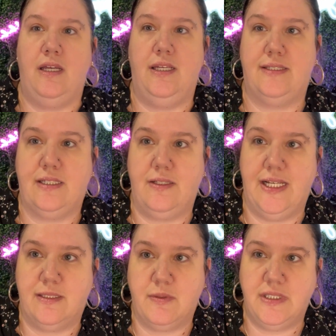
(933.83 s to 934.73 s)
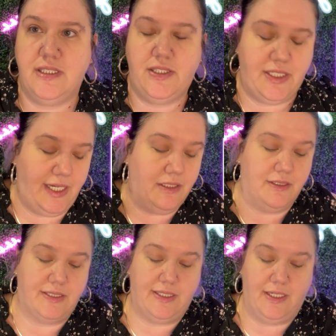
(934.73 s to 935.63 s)
And so that's what the shade
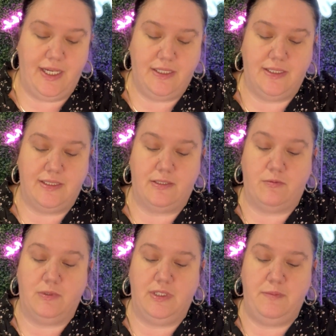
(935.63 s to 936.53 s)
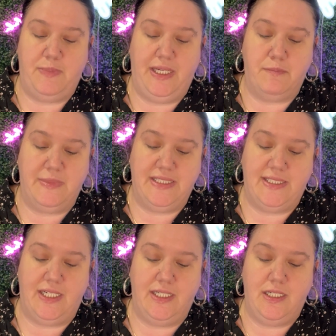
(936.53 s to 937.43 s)
looks like. This is really
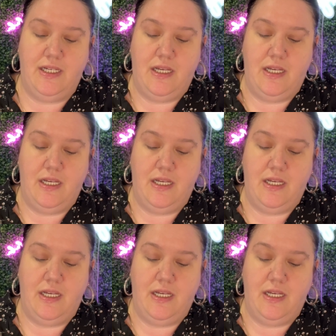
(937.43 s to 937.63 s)
pigmented.